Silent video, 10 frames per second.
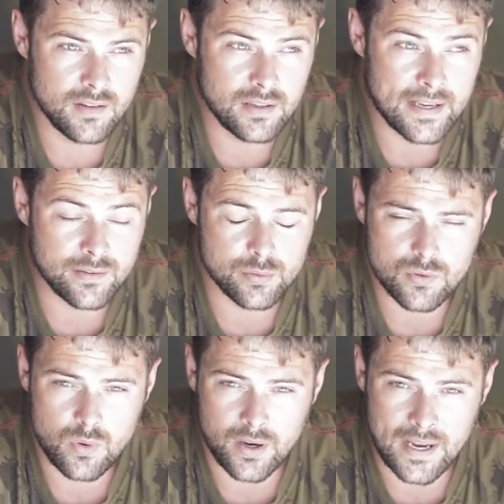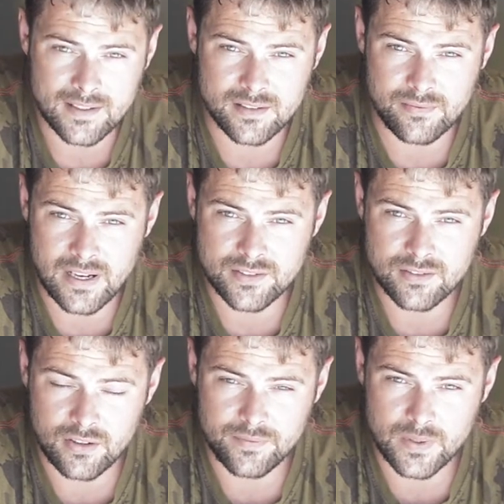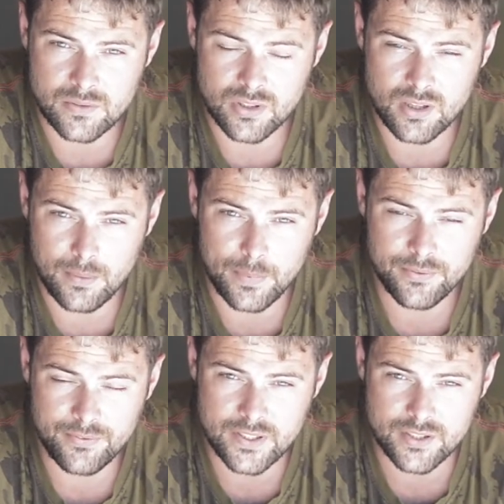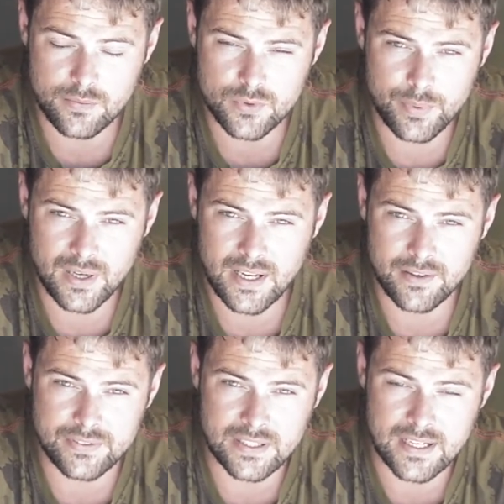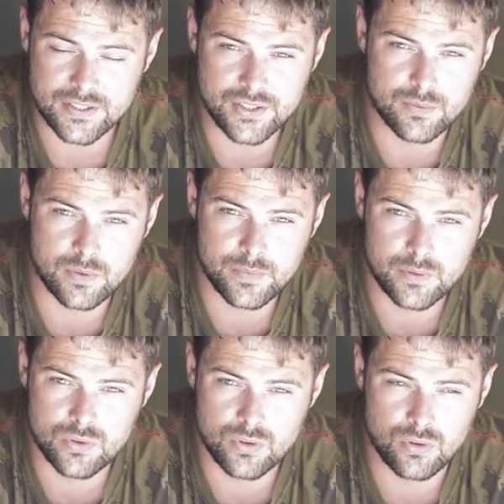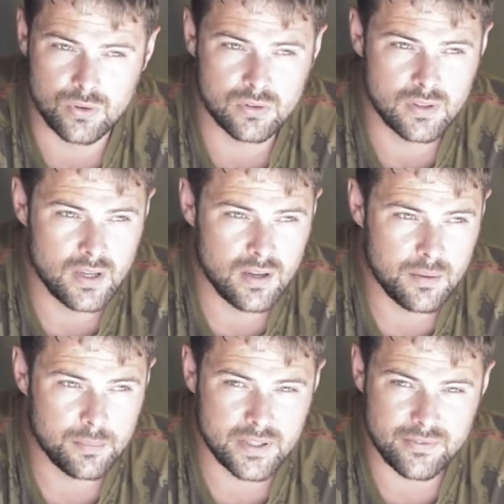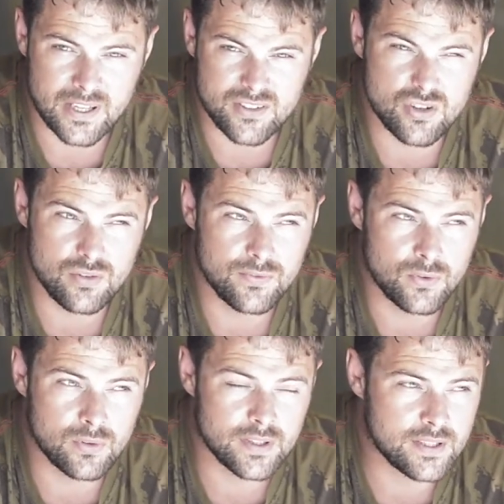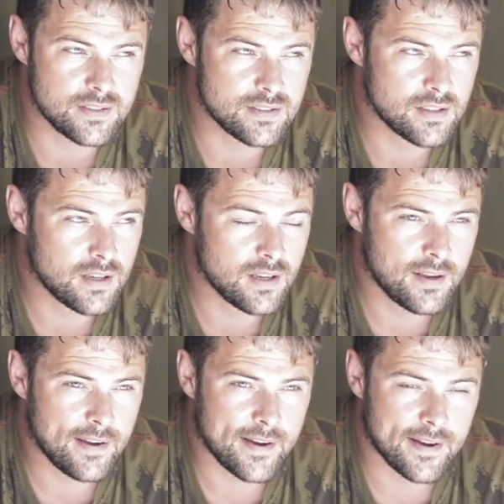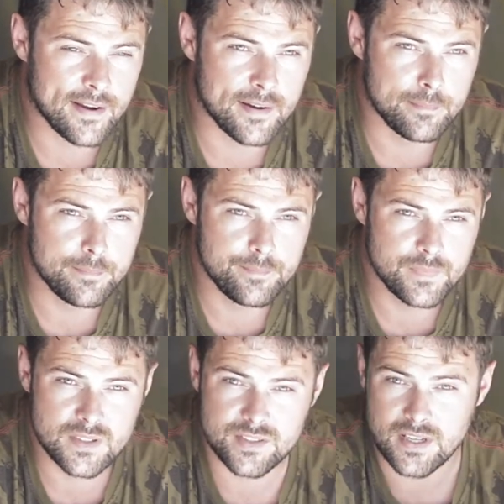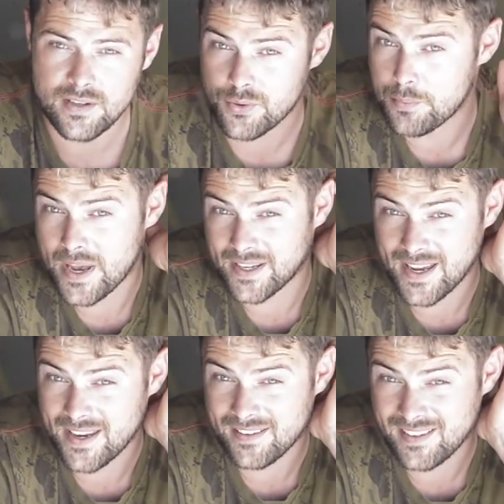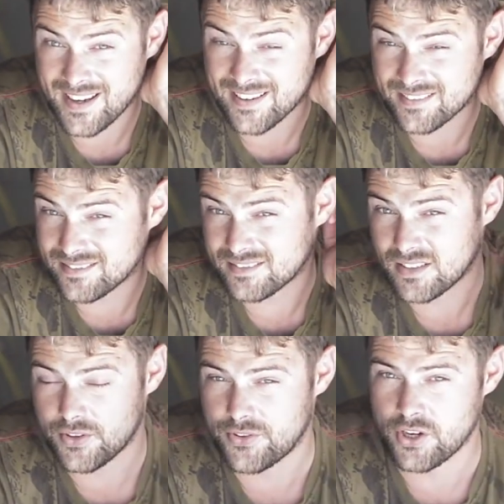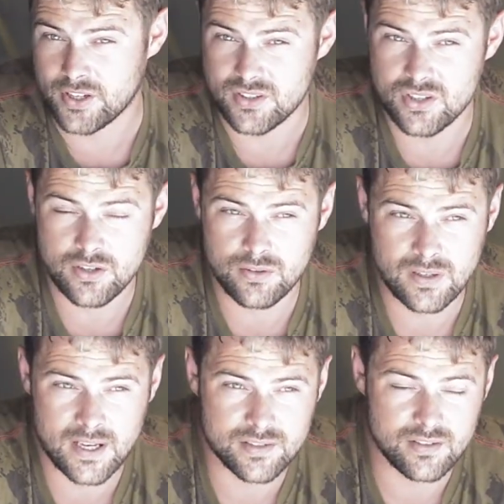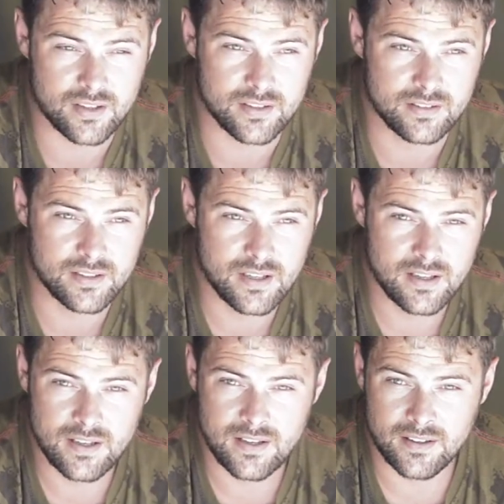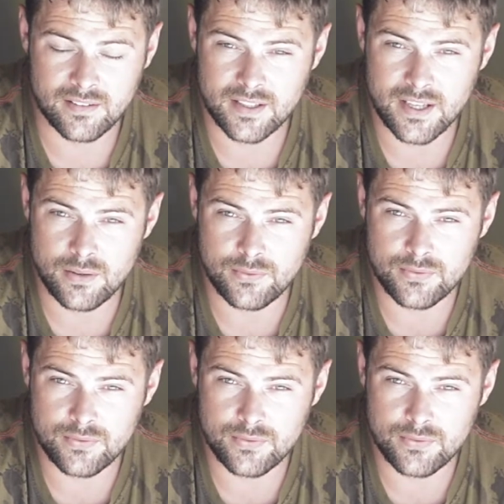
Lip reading: the lake was quite active last night. There was a couple of fish up to my left in Ash's swim that was caught. I believe he had 2 40s. Steve in peg 8, he had a 32 last night, and Keith